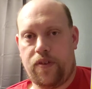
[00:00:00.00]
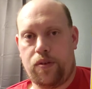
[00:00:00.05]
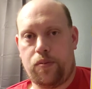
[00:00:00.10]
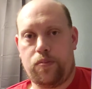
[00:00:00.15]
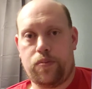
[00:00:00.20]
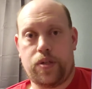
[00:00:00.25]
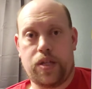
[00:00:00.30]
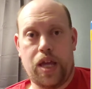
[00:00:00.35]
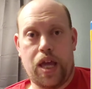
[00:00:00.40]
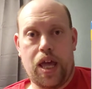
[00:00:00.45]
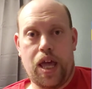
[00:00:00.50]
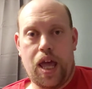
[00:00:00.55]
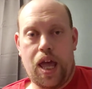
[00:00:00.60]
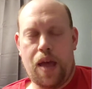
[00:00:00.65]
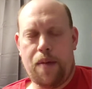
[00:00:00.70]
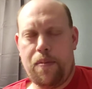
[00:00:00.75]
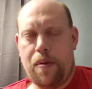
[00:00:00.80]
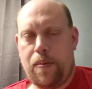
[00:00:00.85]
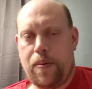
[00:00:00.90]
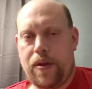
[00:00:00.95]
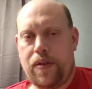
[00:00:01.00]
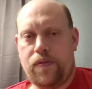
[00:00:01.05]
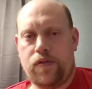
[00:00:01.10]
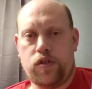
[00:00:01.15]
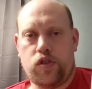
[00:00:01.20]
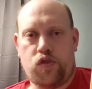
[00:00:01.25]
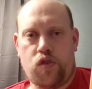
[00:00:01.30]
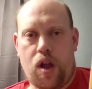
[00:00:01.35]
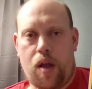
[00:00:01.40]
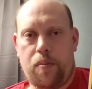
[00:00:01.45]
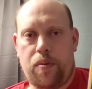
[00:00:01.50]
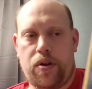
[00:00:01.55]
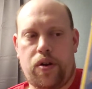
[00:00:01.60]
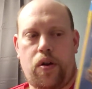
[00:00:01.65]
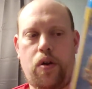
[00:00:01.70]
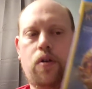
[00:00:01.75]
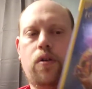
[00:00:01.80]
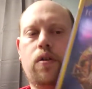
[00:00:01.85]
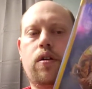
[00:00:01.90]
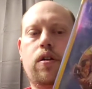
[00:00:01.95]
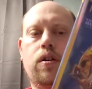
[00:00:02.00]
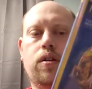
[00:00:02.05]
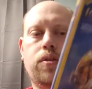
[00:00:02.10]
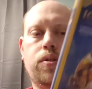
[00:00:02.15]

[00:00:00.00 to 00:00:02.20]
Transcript: films, and maybe even drama and horror.